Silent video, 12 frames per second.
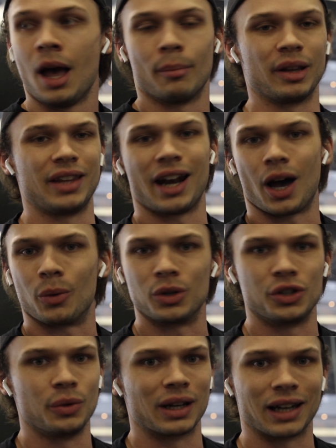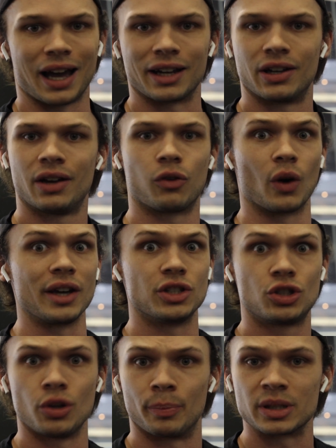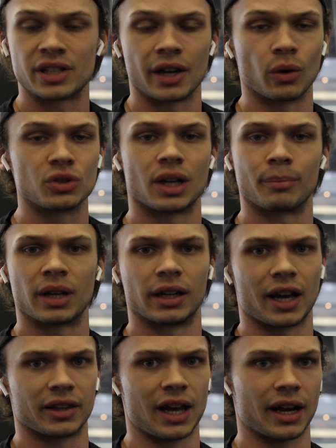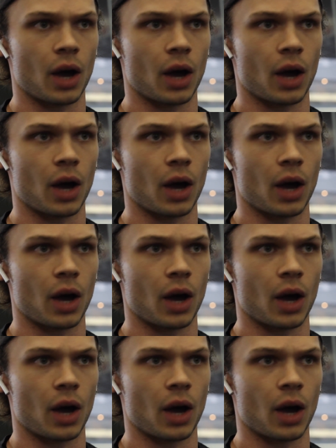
but then I would do it like for a superset or something like that.